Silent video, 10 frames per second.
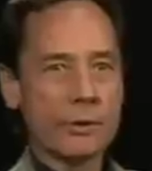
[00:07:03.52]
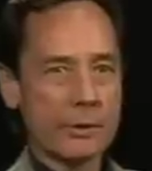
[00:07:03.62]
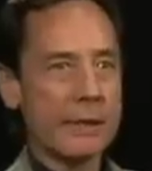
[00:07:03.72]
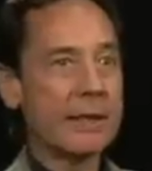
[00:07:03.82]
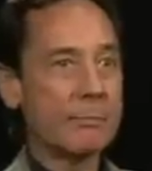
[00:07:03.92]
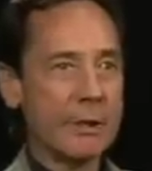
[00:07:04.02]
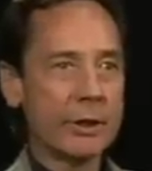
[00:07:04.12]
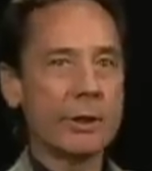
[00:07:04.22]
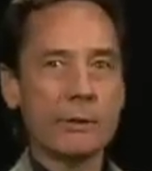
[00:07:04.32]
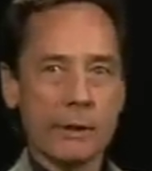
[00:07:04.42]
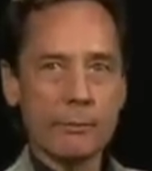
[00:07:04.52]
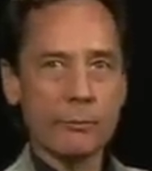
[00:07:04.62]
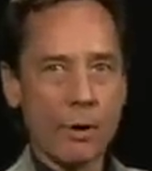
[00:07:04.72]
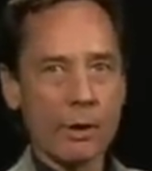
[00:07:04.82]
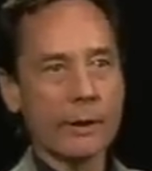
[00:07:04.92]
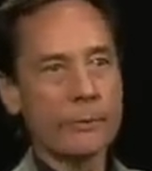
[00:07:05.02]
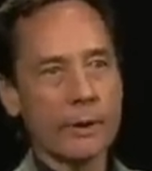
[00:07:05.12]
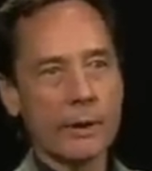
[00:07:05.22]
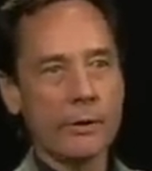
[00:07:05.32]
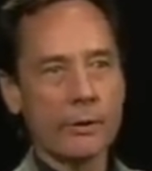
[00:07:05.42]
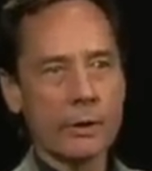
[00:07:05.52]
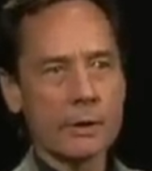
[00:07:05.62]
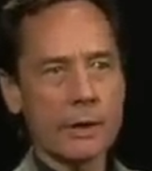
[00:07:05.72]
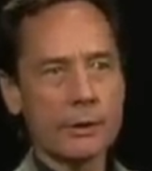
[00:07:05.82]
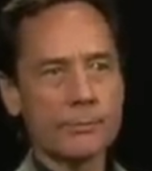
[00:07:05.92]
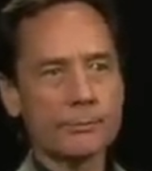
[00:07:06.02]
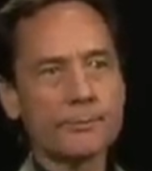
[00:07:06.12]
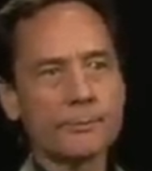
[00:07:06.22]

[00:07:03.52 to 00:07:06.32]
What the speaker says: its mission broadly within the organization.